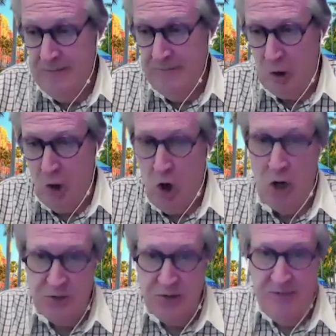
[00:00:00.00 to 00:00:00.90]
the
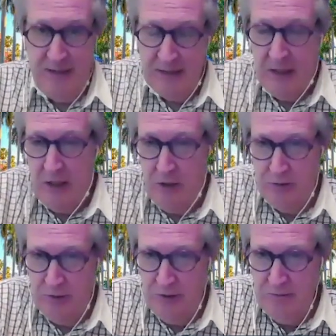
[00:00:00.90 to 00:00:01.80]
cost of that care
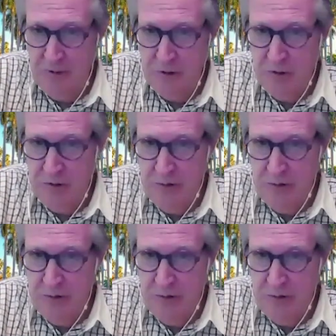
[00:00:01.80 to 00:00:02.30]
delivery is going